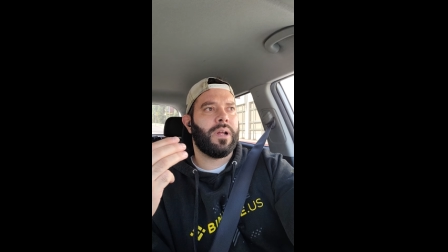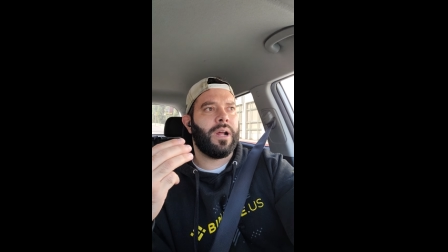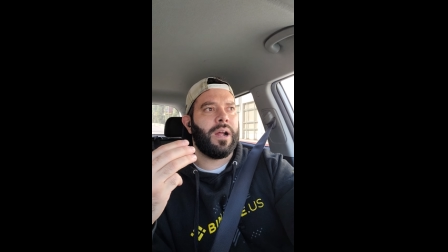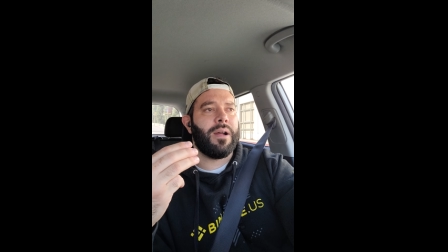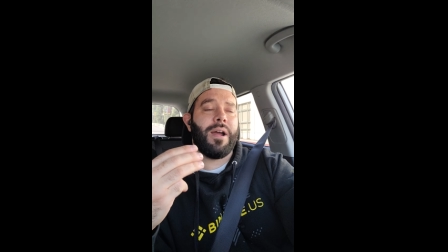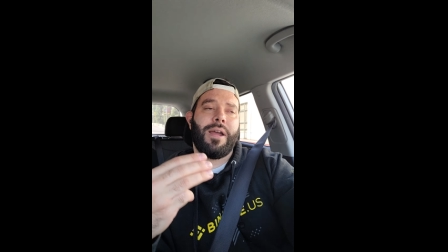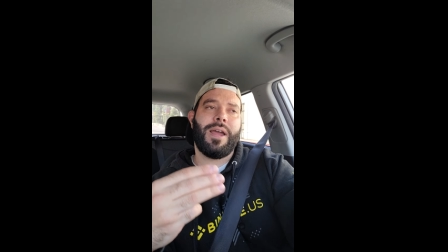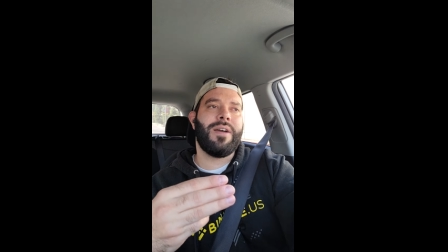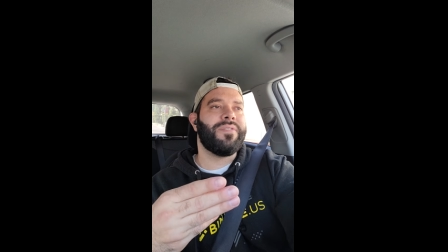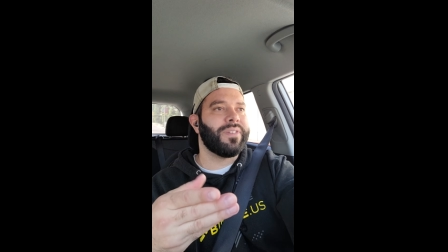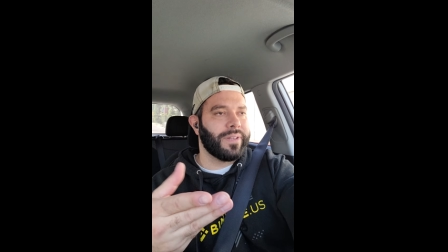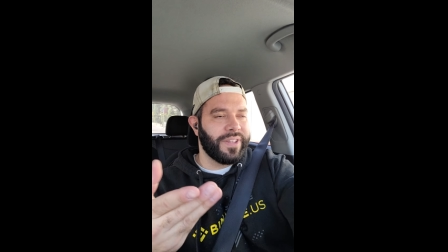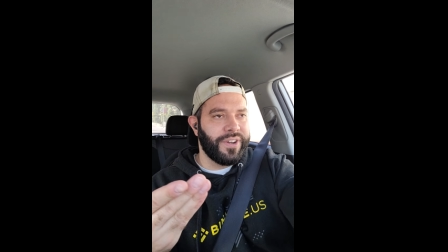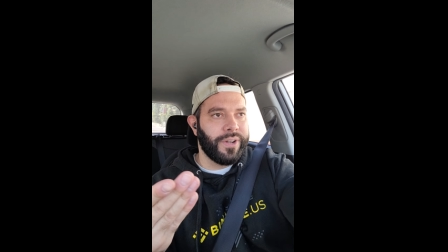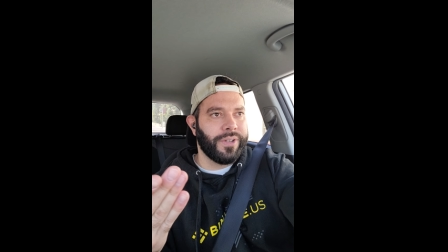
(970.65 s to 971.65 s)
Uh, I have a
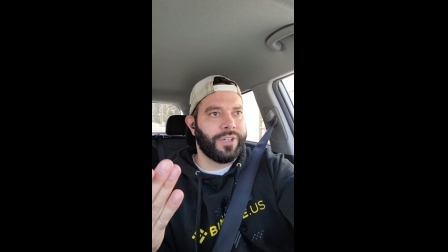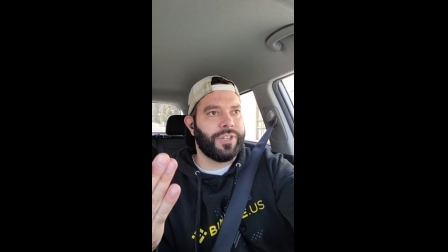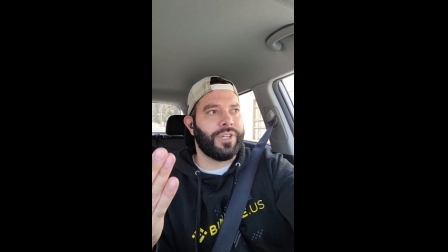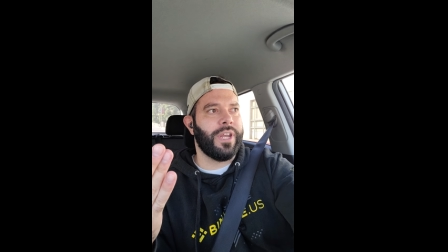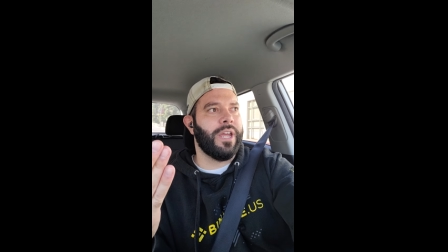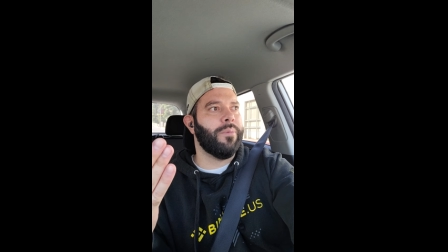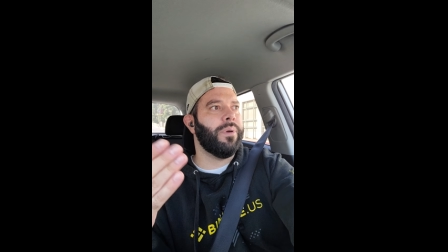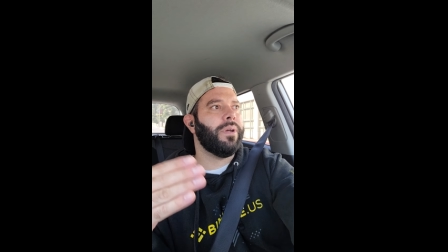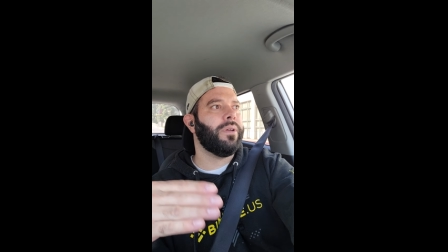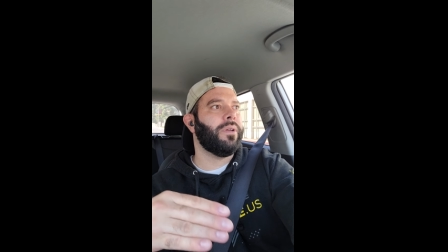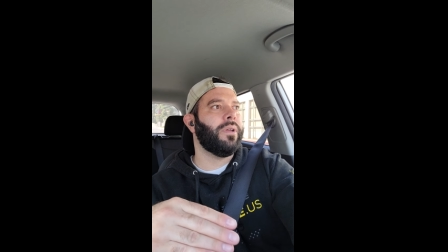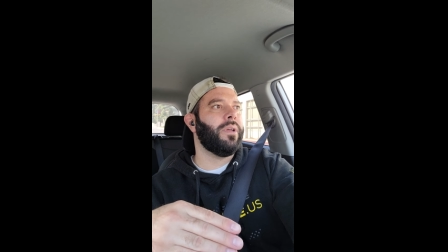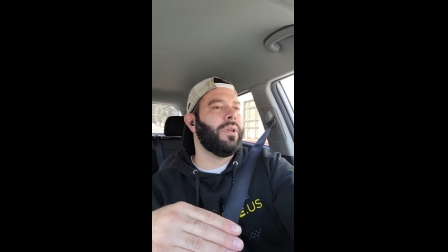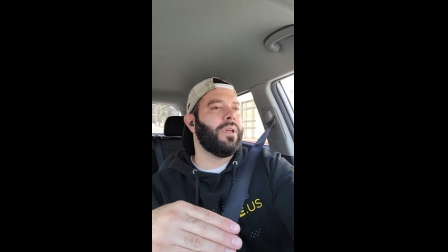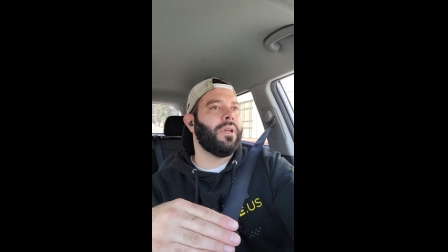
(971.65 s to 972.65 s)
little Shib.
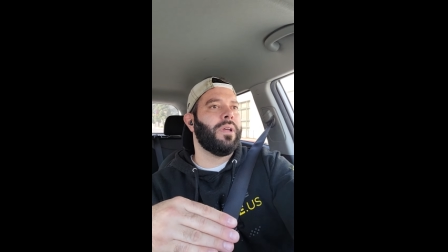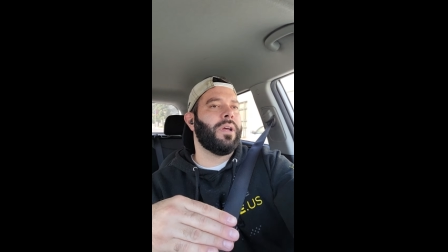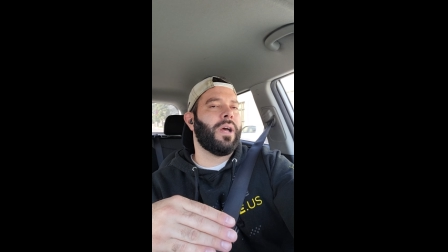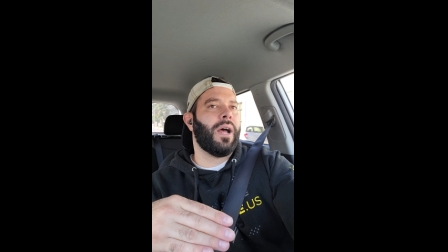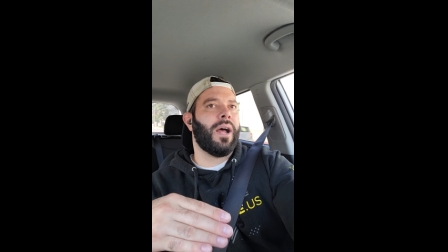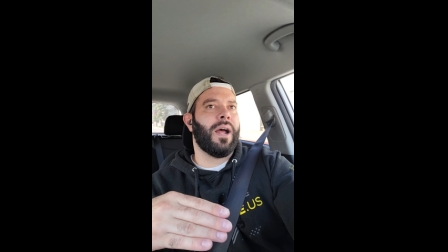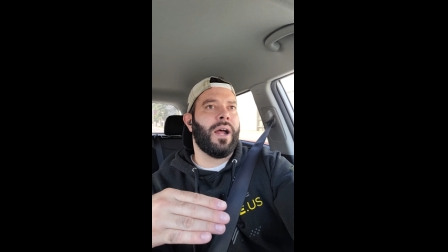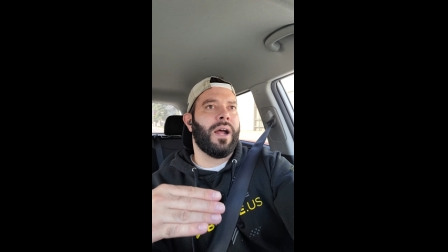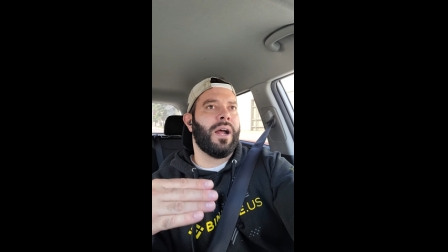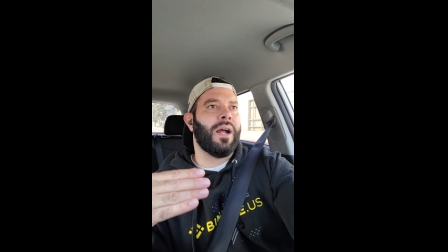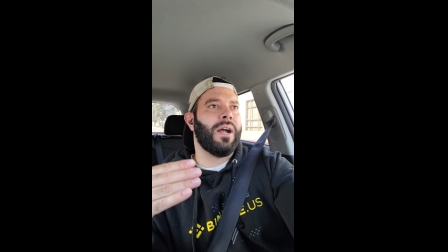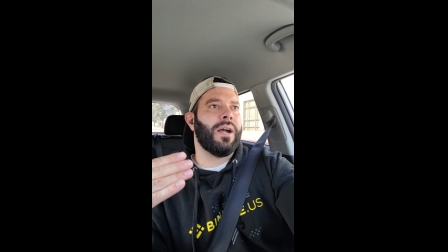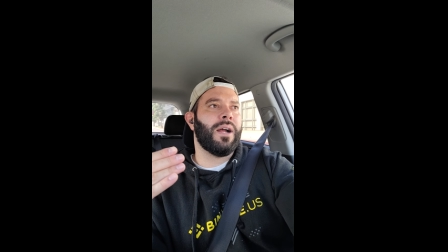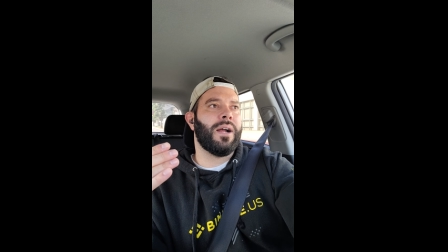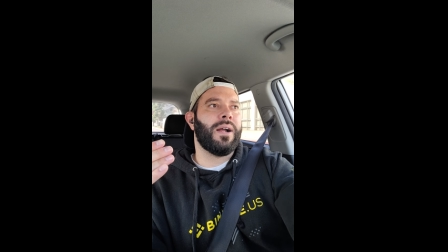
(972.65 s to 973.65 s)

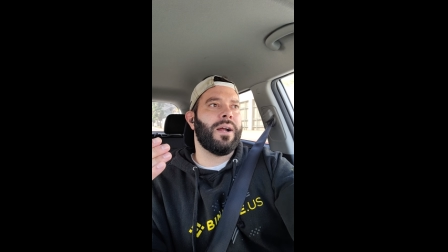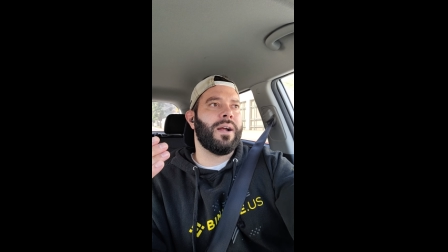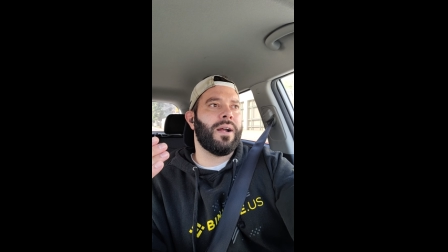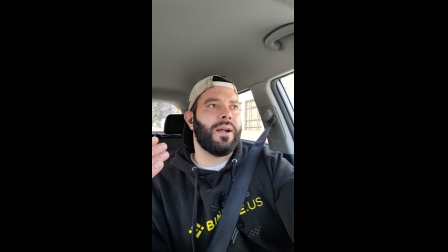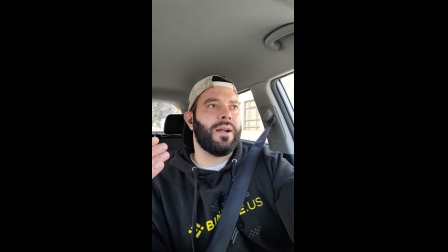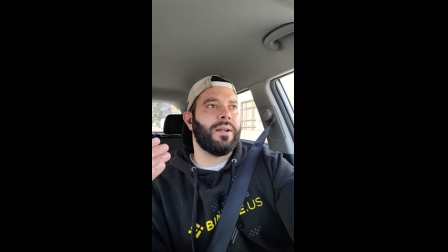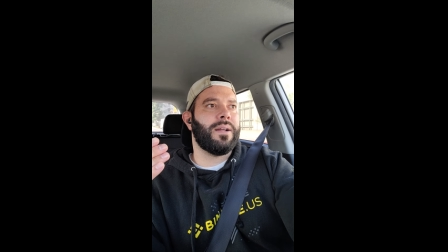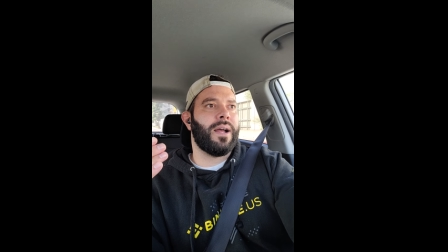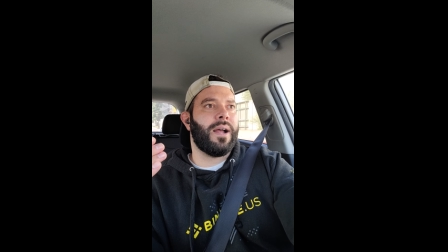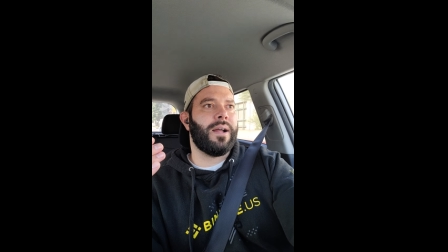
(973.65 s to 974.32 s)
Uh,